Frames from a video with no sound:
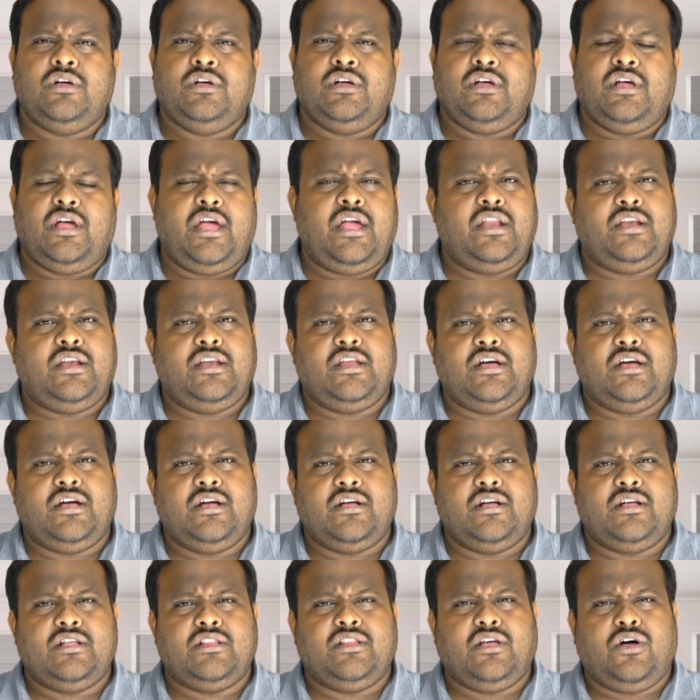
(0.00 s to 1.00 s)
And
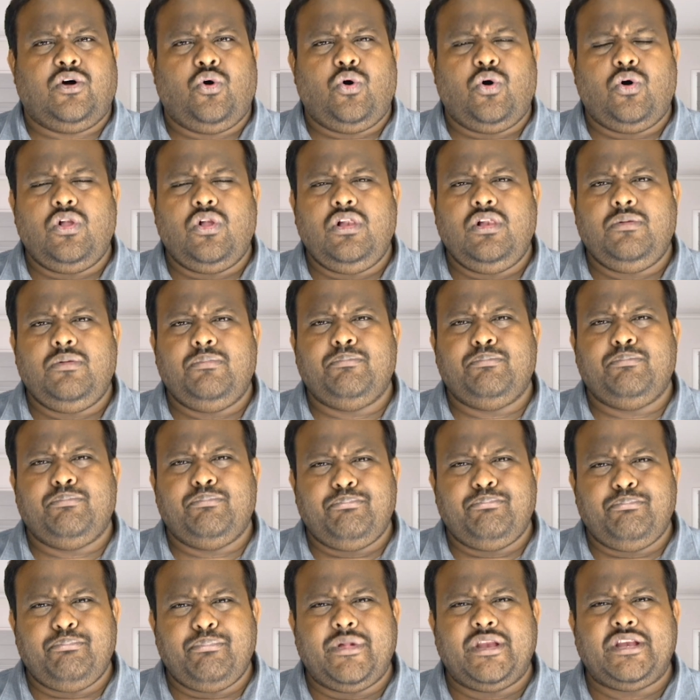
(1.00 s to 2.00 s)
the whole
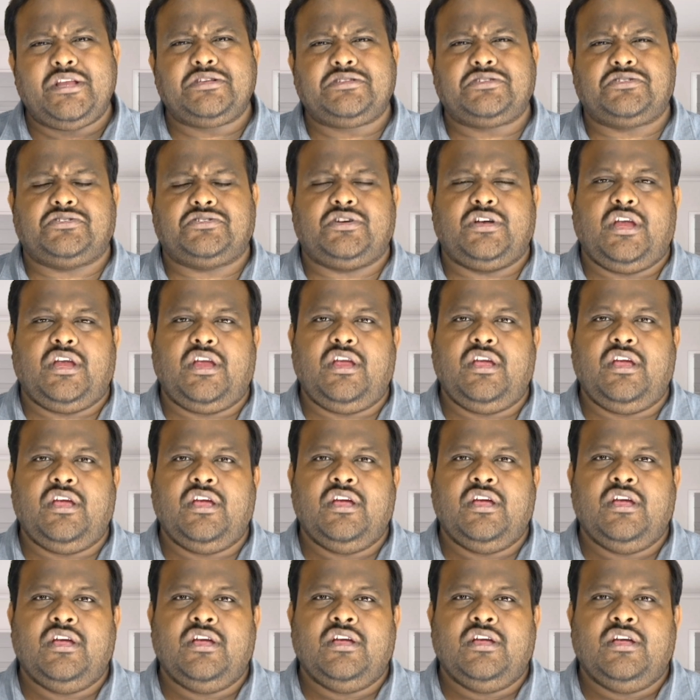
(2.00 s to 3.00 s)
ministry
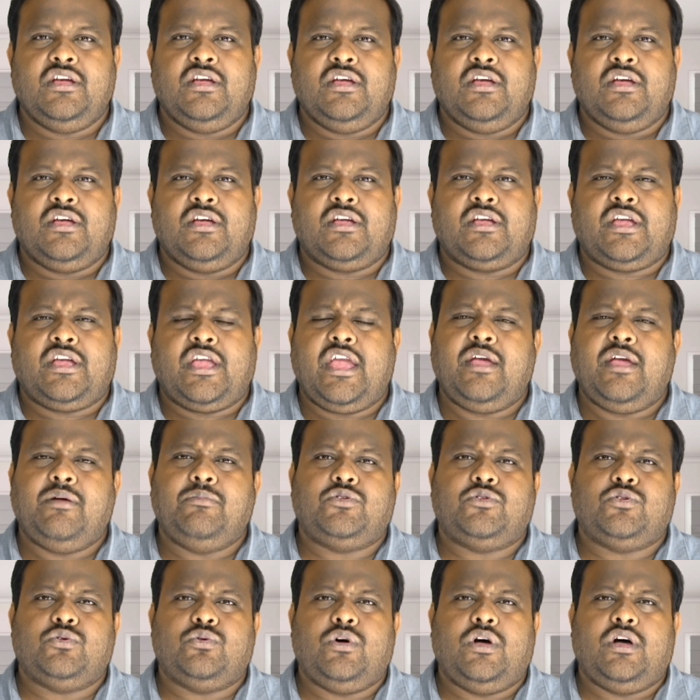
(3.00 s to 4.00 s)
came
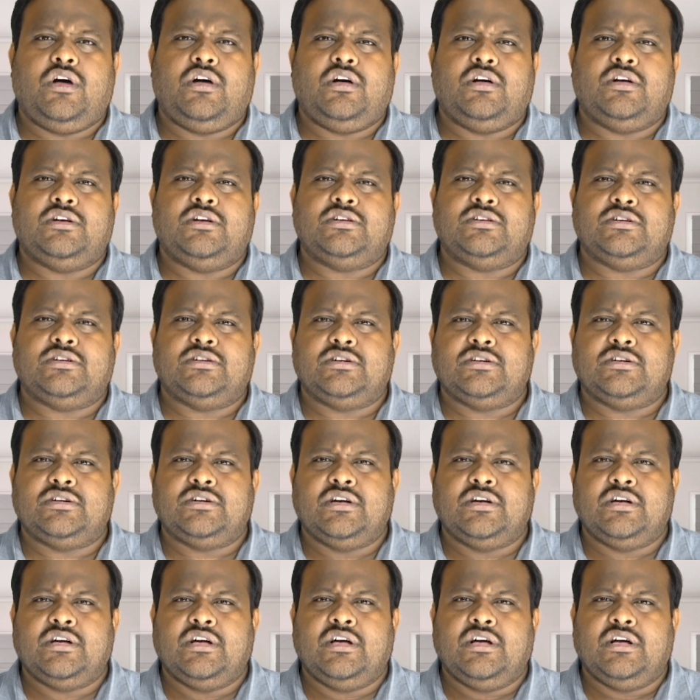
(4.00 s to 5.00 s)
to a
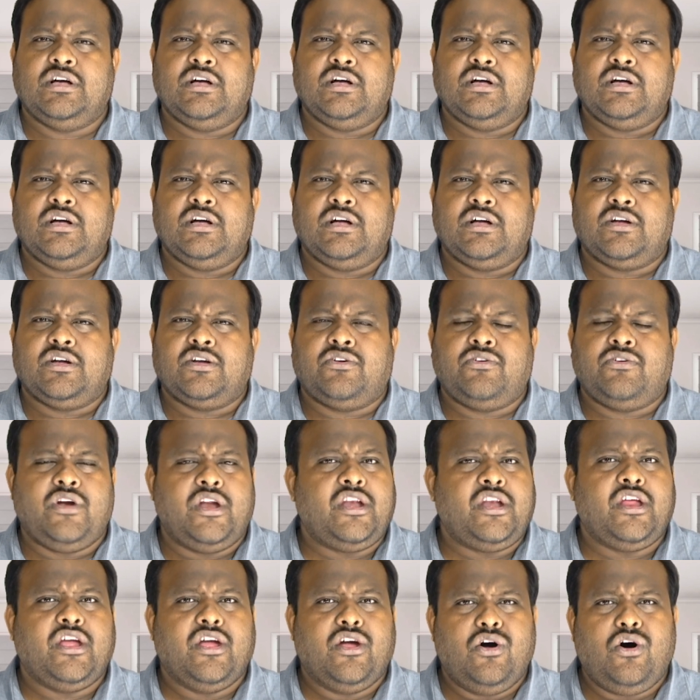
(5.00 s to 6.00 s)

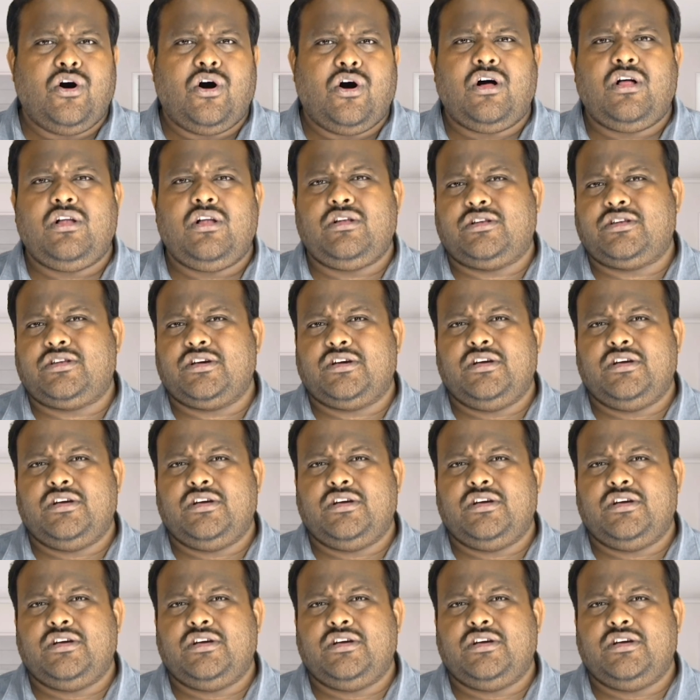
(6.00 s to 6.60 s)
grinding halt.